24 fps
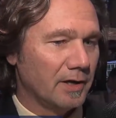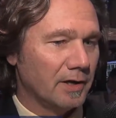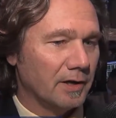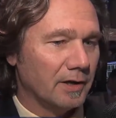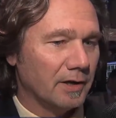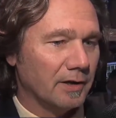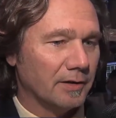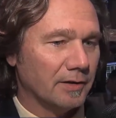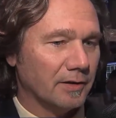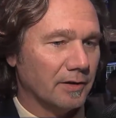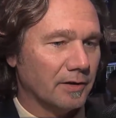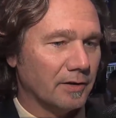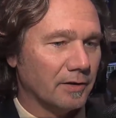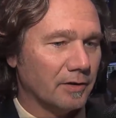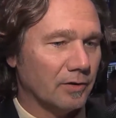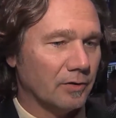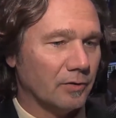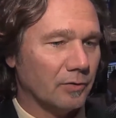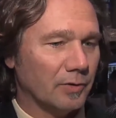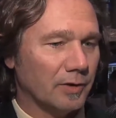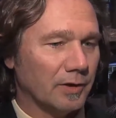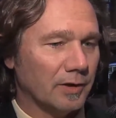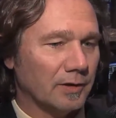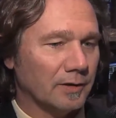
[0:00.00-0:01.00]
It, you
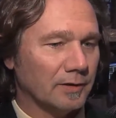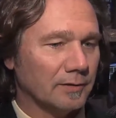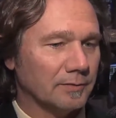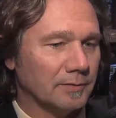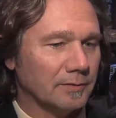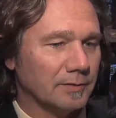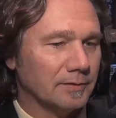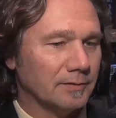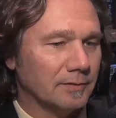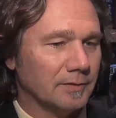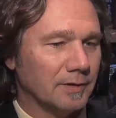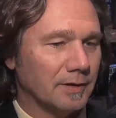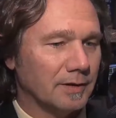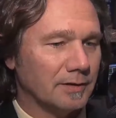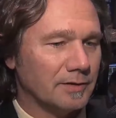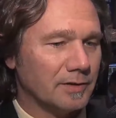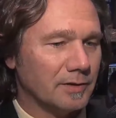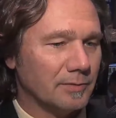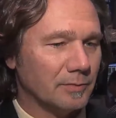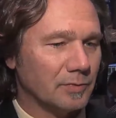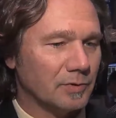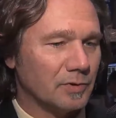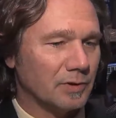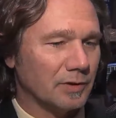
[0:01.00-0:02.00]
know, uh, it
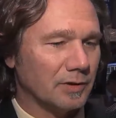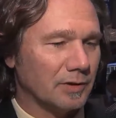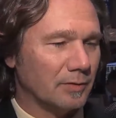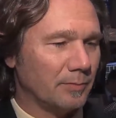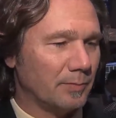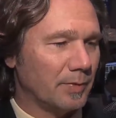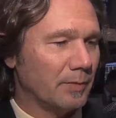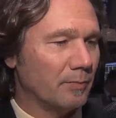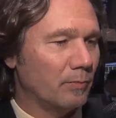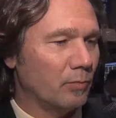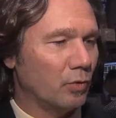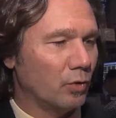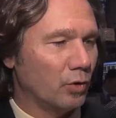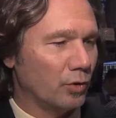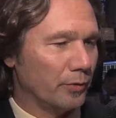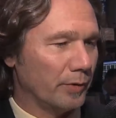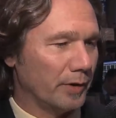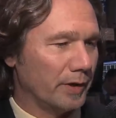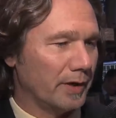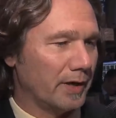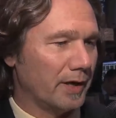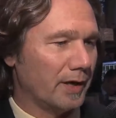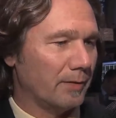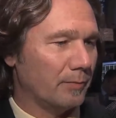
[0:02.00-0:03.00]
seems a little bit more
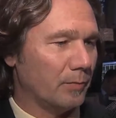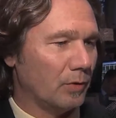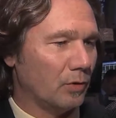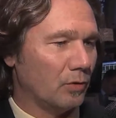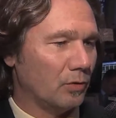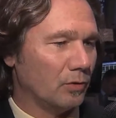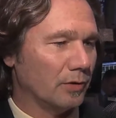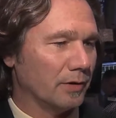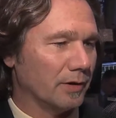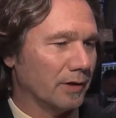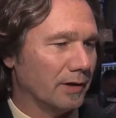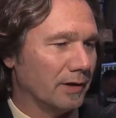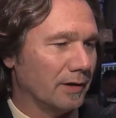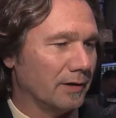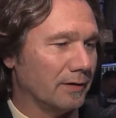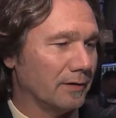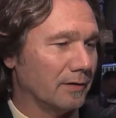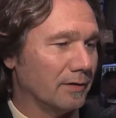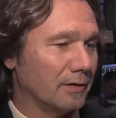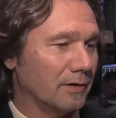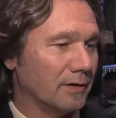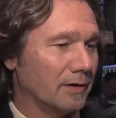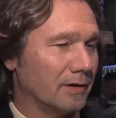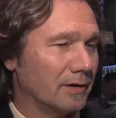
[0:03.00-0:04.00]
in name only,
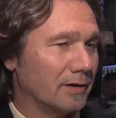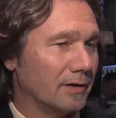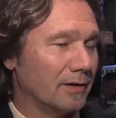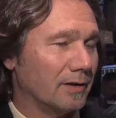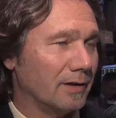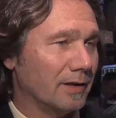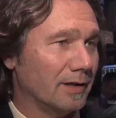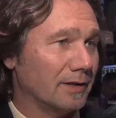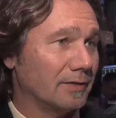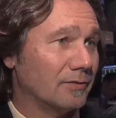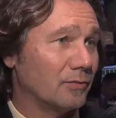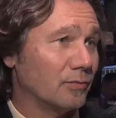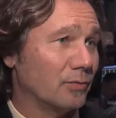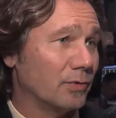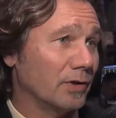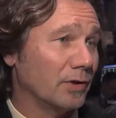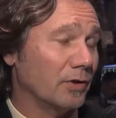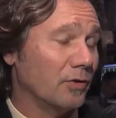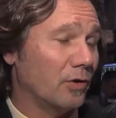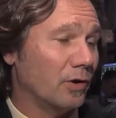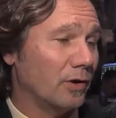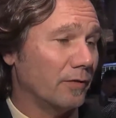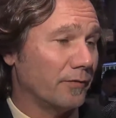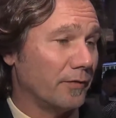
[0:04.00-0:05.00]
and it's
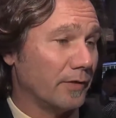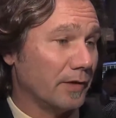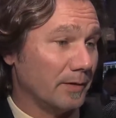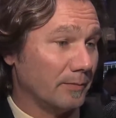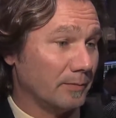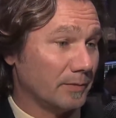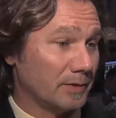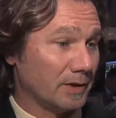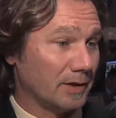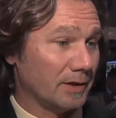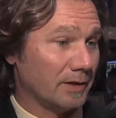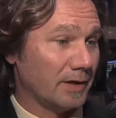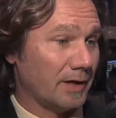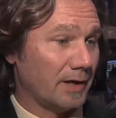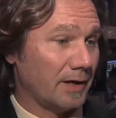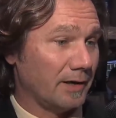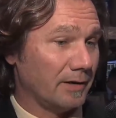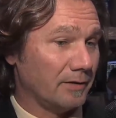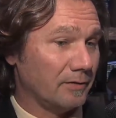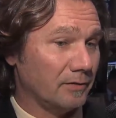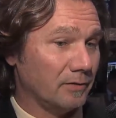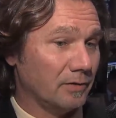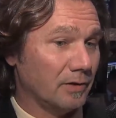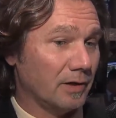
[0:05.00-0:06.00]
really hard for them to get a
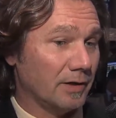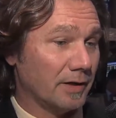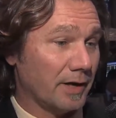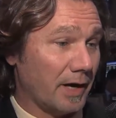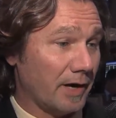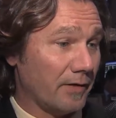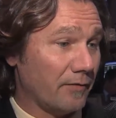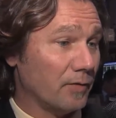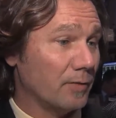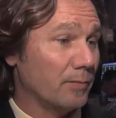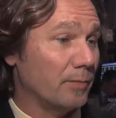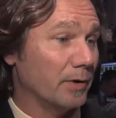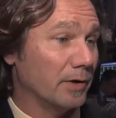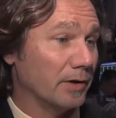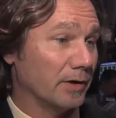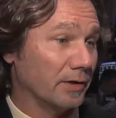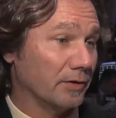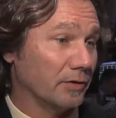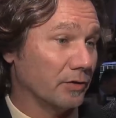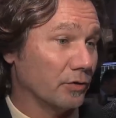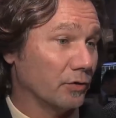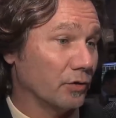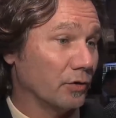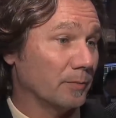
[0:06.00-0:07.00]
handle on everybody
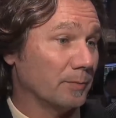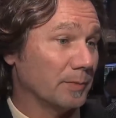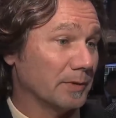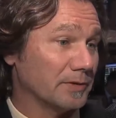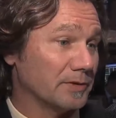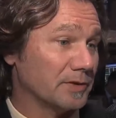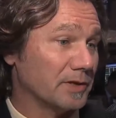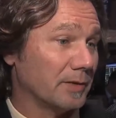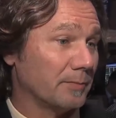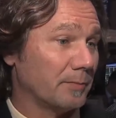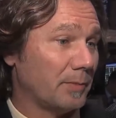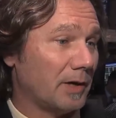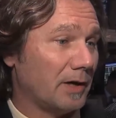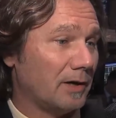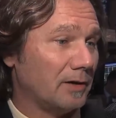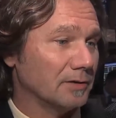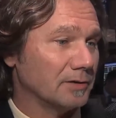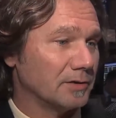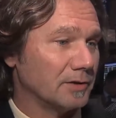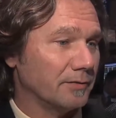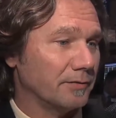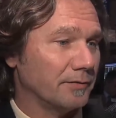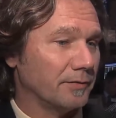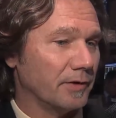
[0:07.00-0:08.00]
in Europe and set
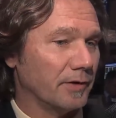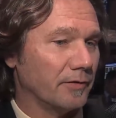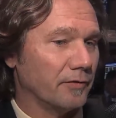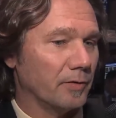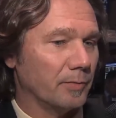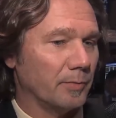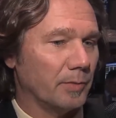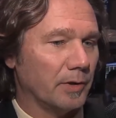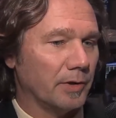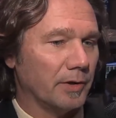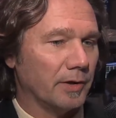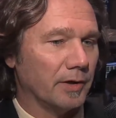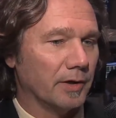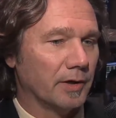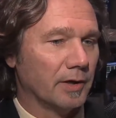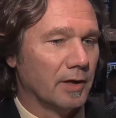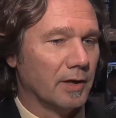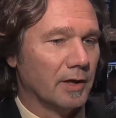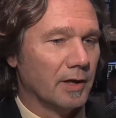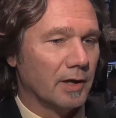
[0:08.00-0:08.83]
policy for everybody.